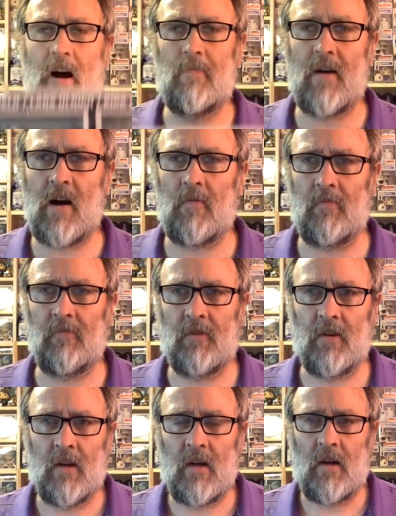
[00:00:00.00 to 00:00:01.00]
albums
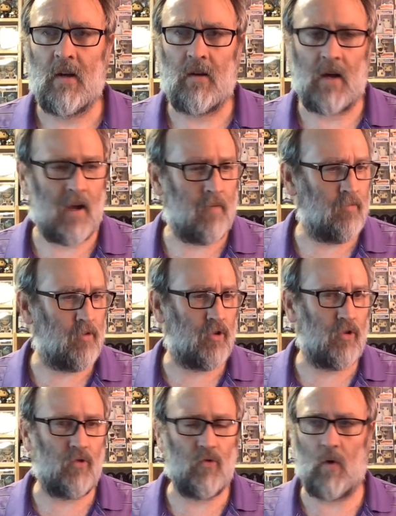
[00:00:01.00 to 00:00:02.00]

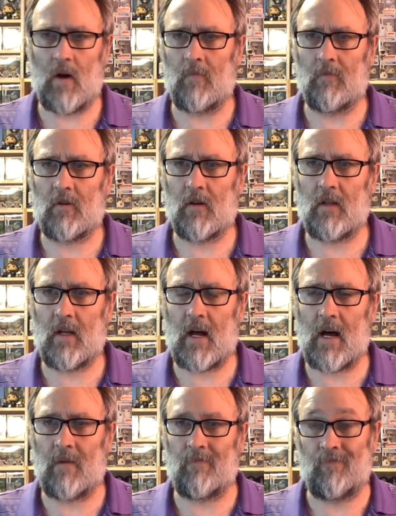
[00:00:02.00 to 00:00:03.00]
to
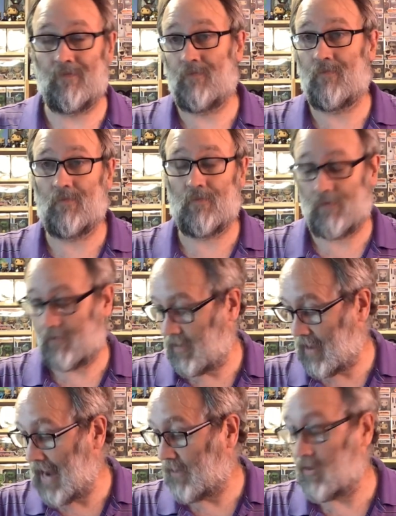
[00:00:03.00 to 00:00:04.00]

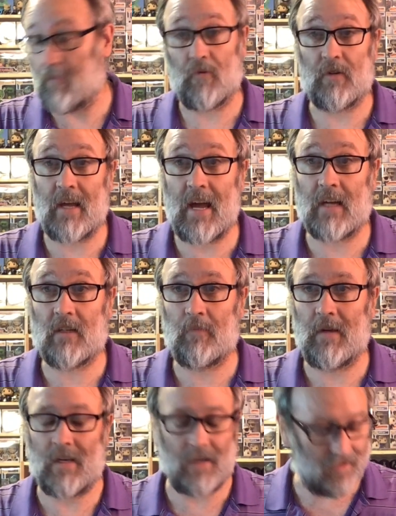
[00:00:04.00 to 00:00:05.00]
actually protect,
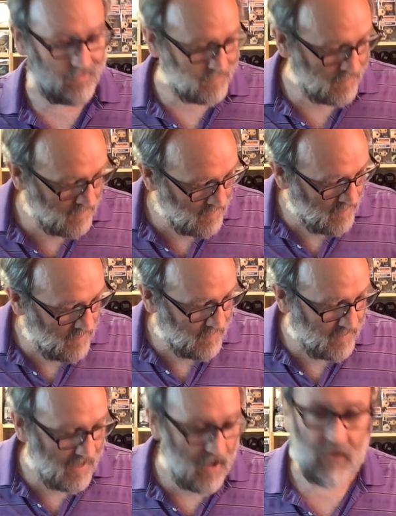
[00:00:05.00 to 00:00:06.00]
because
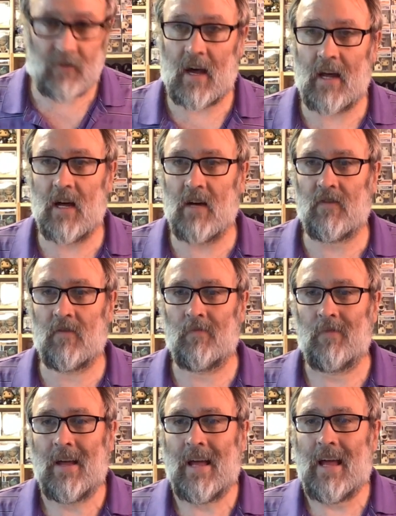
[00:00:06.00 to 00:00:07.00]
the outside of them,
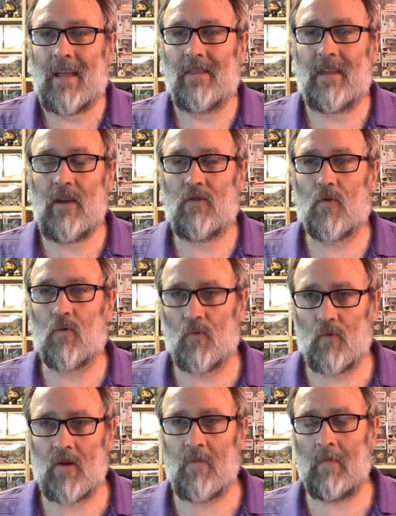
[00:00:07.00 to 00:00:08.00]
these are
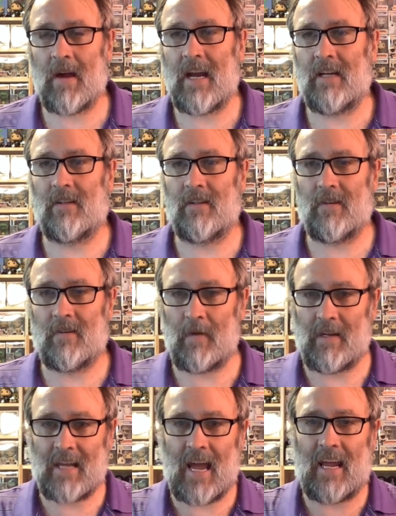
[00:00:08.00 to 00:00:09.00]
really made to be
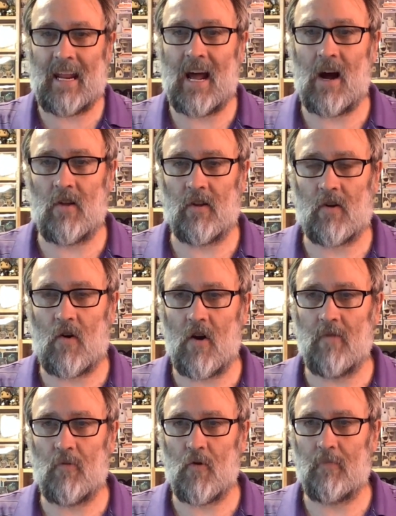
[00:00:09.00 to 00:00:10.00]
taken out of the
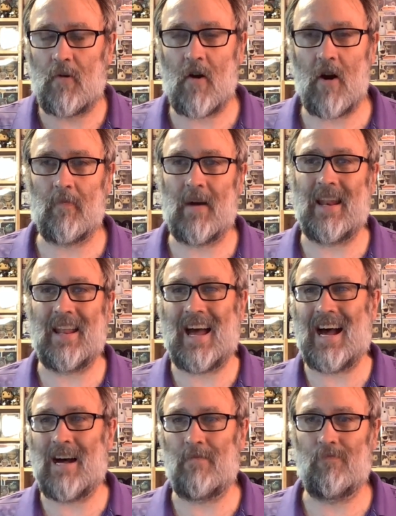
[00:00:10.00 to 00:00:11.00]
cardboard part, but
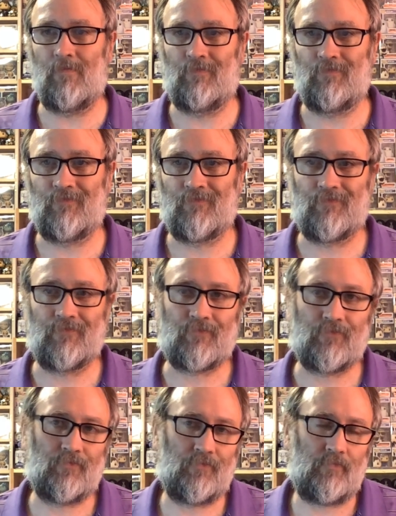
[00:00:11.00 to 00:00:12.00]
I
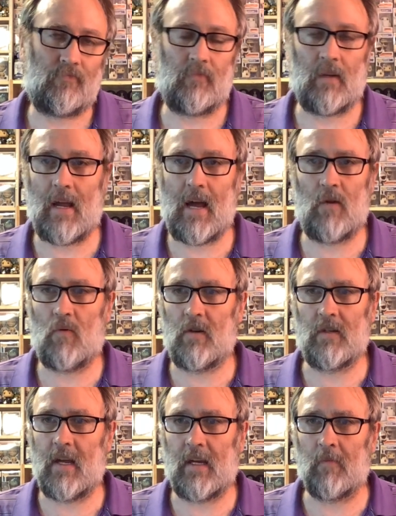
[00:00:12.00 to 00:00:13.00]
don't want
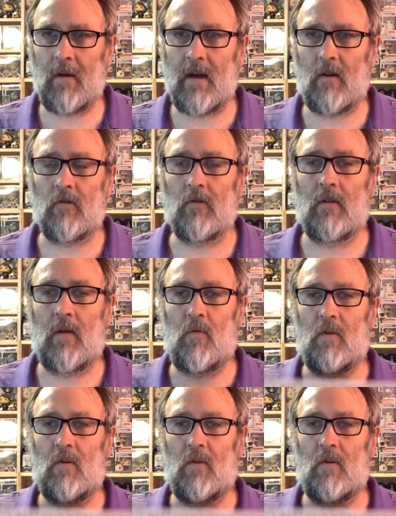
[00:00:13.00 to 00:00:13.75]
to take them out. I want to